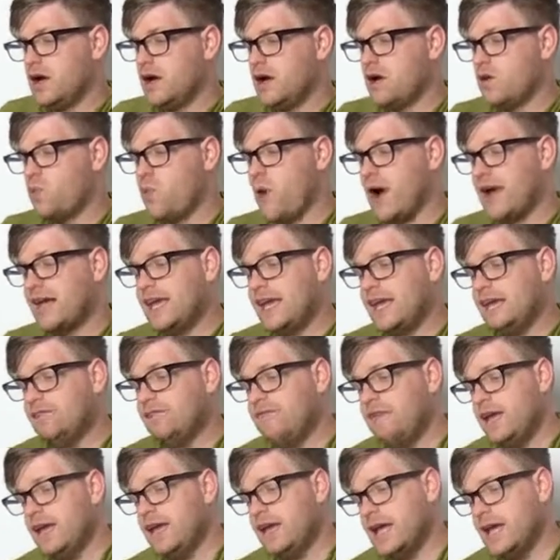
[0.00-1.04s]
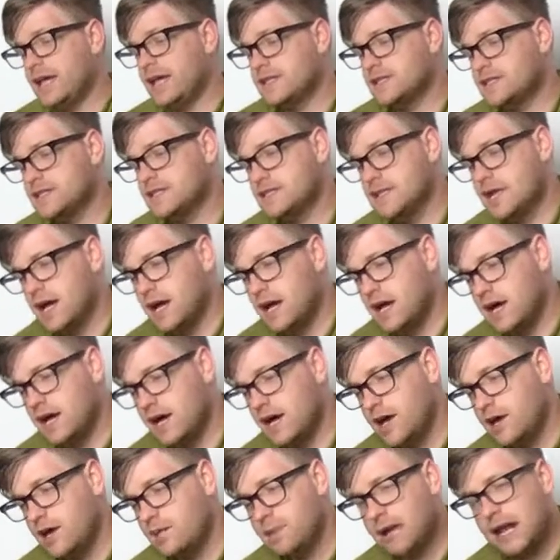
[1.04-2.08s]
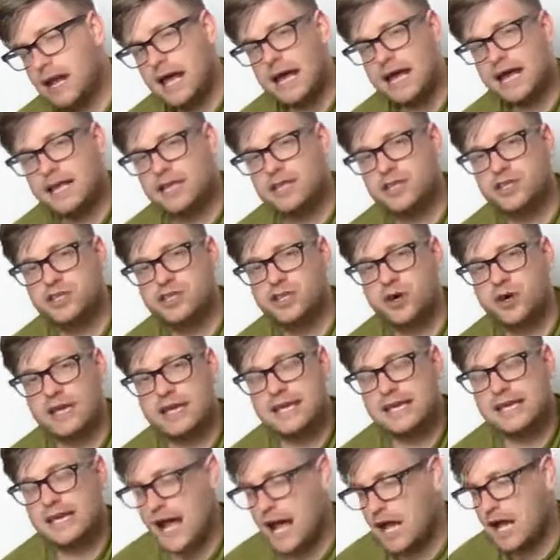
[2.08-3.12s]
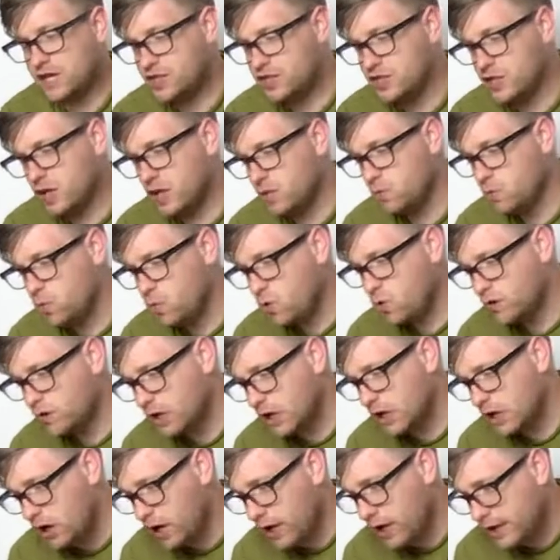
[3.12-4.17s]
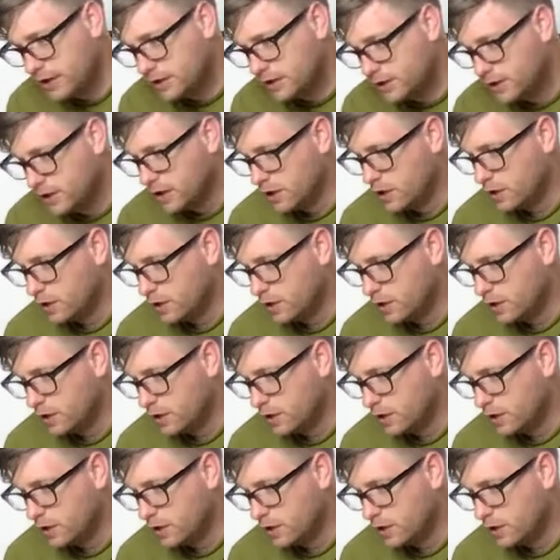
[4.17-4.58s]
Joaquin Phoenix played Johnny Cash in Walk the Line,